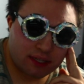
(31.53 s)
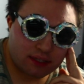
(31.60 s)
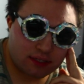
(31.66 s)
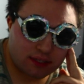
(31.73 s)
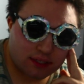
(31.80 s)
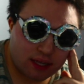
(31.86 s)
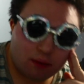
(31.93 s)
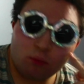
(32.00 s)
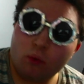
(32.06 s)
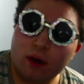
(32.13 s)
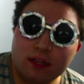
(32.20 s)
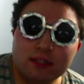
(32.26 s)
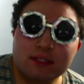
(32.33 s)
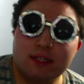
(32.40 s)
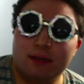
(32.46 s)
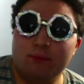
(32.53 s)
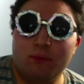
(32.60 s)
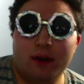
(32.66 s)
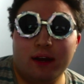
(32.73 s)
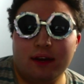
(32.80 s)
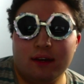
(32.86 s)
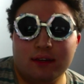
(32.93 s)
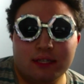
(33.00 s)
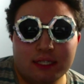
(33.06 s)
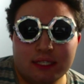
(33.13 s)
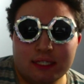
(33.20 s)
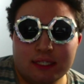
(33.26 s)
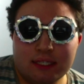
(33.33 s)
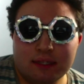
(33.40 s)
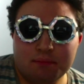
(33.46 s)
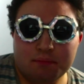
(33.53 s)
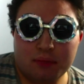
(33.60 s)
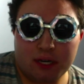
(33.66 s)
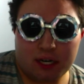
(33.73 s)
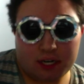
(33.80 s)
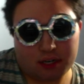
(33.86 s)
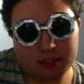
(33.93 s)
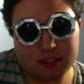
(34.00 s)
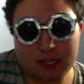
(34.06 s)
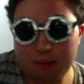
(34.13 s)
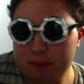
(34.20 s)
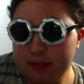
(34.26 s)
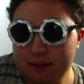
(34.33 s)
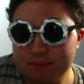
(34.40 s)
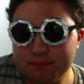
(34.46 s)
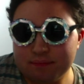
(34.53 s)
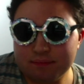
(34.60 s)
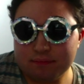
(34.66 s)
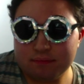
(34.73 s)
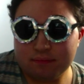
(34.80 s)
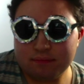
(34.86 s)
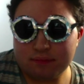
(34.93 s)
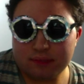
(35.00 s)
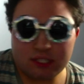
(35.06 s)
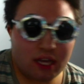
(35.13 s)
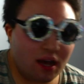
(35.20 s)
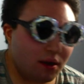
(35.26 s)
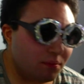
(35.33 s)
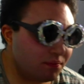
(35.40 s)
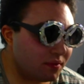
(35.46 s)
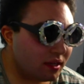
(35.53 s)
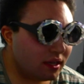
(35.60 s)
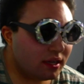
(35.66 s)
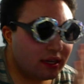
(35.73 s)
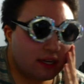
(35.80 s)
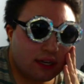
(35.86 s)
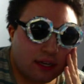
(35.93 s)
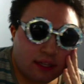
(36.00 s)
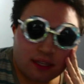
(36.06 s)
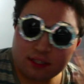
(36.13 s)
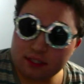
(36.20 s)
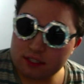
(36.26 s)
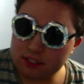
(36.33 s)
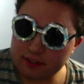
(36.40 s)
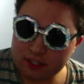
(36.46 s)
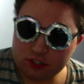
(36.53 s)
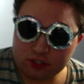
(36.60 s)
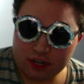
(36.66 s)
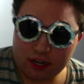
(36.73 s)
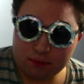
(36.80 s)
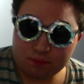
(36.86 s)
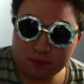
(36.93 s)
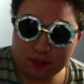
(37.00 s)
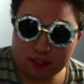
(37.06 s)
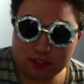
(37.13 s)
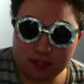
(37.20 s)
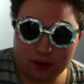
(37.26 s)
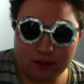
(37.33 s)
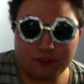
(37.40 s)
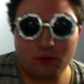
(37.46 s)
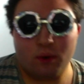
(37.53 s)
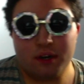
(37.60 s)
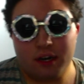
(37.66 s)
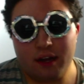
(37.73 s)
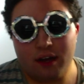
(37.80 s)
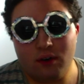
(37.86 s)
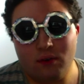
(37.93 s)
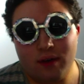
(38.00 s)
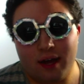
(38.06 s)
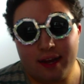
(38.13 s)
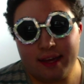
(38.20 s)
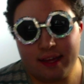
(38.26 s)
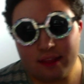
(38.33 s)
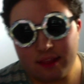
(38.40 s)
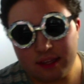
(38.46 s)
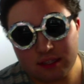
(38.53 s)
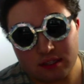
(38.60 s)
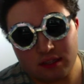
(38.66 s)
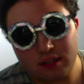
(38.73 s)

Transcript: someone somewhere put a curse on me. So this is your intro. So if you want to know how to get this